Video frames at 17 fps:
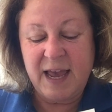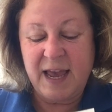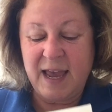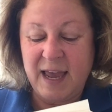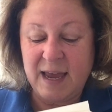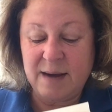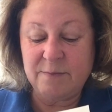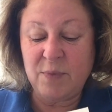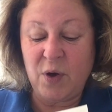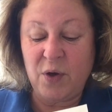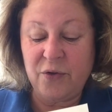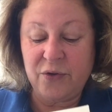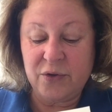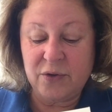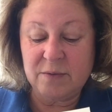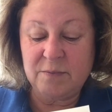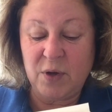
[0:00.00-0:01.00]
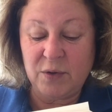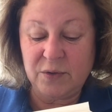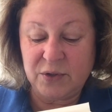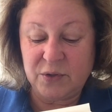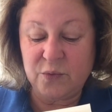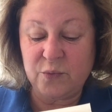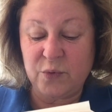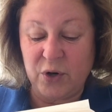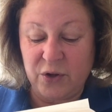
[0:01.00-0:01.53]
and
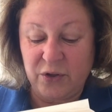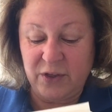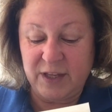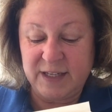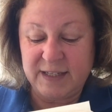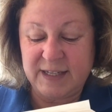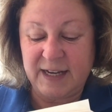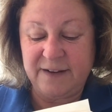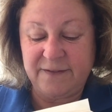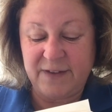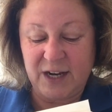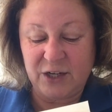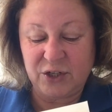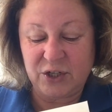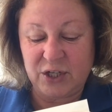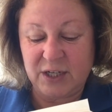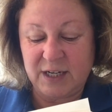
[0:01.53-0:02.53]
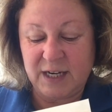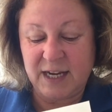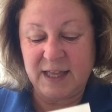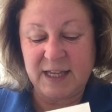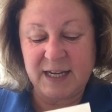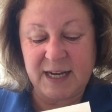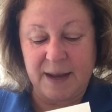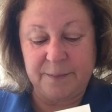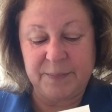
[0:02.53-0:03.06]
most worthless invention in
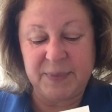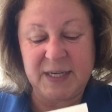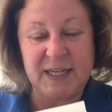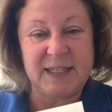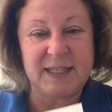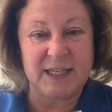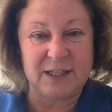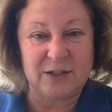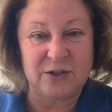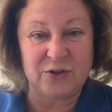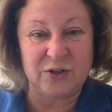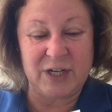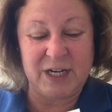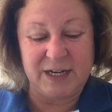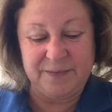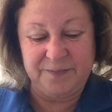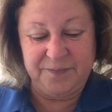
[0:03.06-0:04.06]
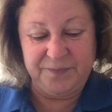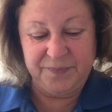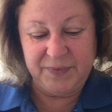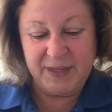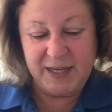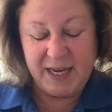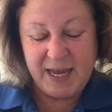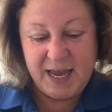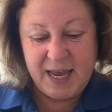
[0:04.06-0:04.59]
the company's history.
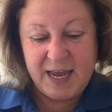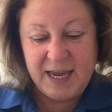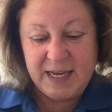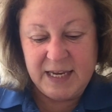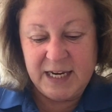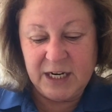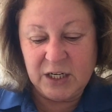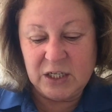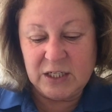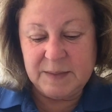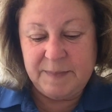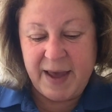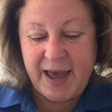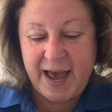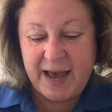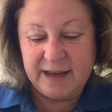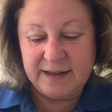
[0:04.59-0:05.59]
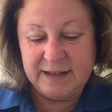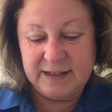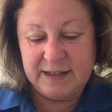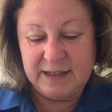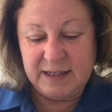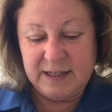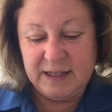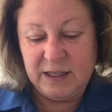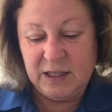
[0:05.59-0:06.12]
Years
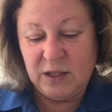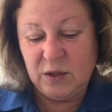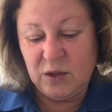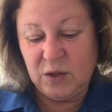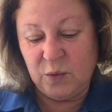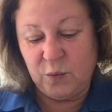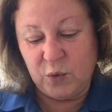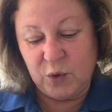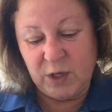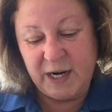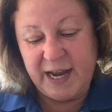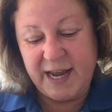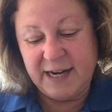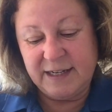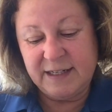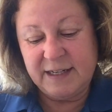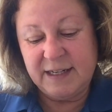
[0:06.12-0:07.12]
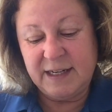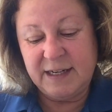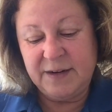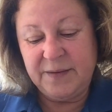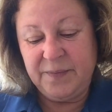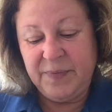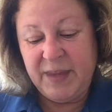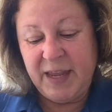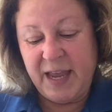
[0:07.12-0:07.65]
passed. The war ended,
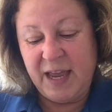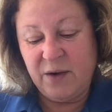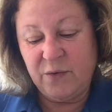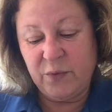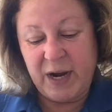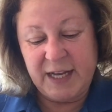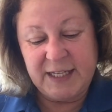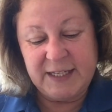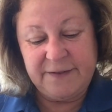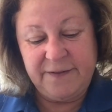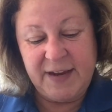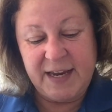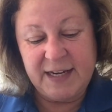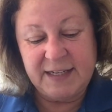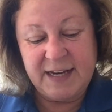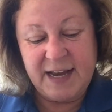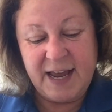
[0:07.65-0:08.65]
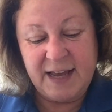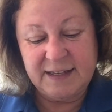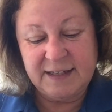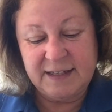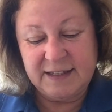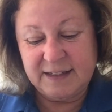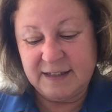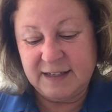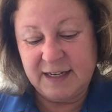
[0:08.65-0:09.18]
and Wright's
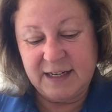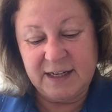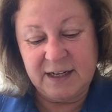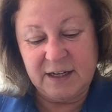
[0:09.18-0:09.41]
fantastic